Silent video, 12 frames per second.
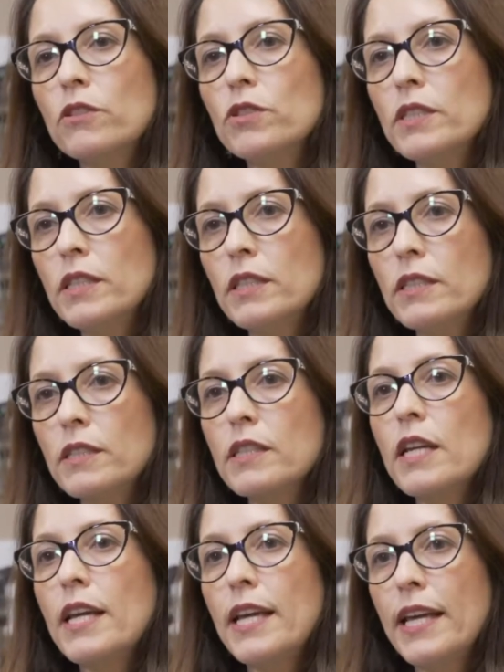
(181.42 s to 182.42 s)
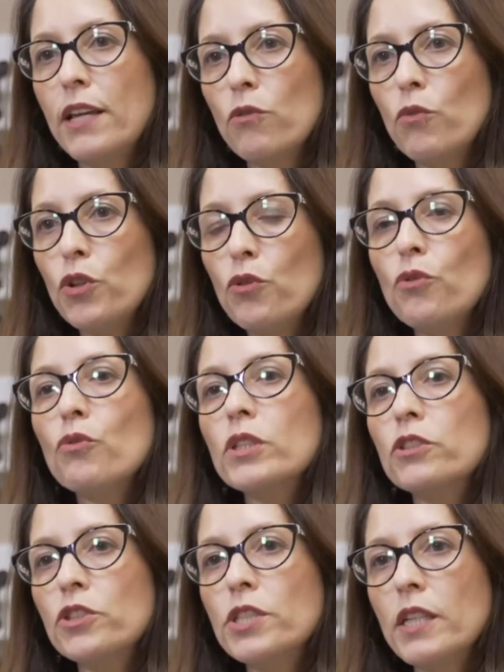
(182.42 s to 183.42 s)
cell disease, and we do
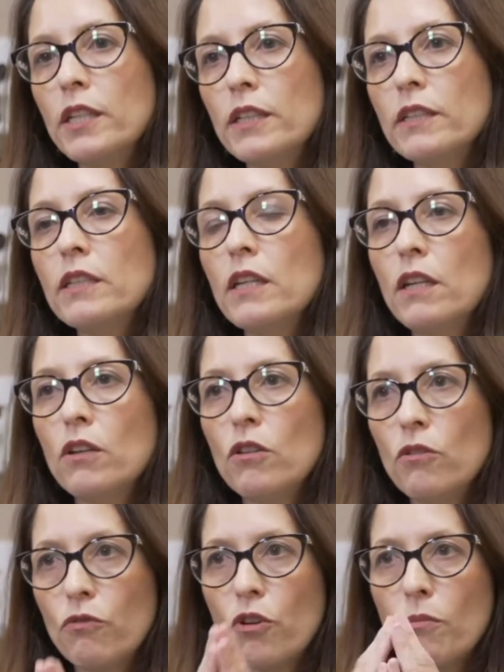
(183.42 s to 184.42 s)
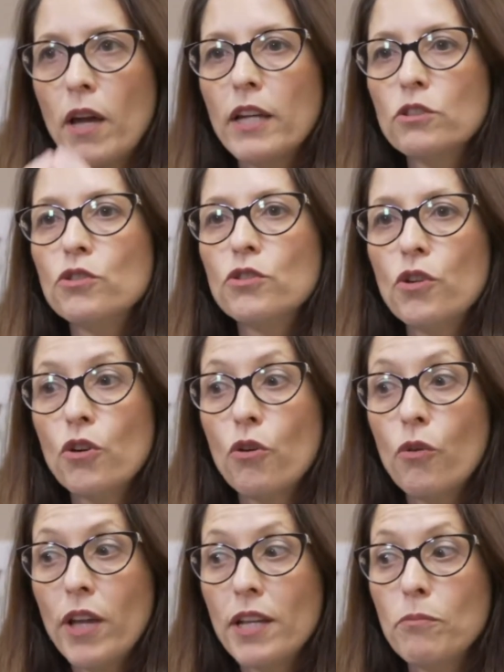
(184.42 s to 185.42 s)
understand from head to
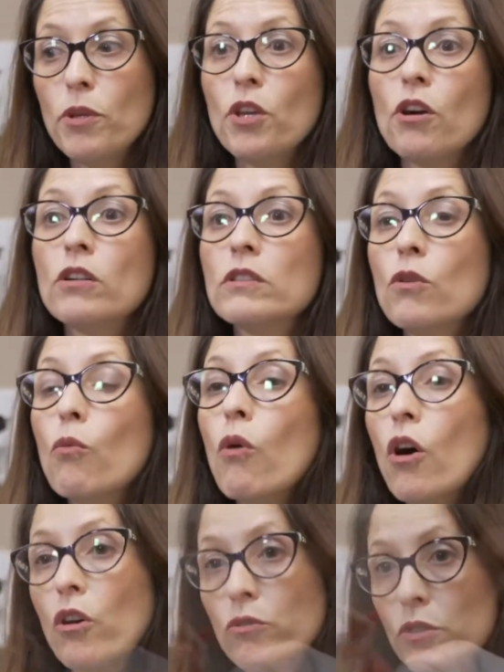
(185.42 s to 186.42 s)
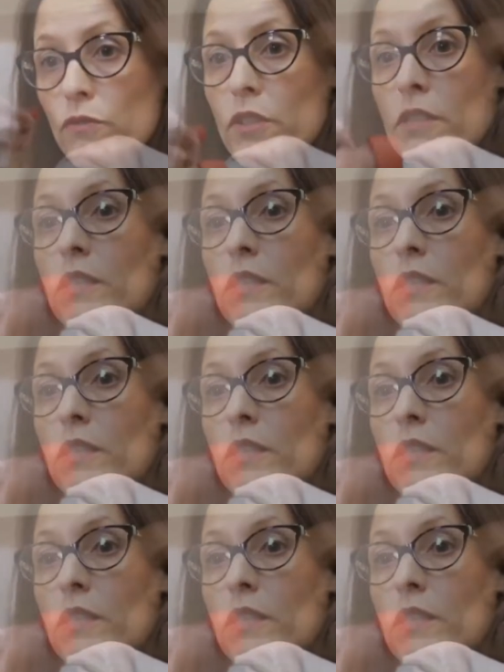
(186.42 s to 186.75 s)
toe and beyond the walls of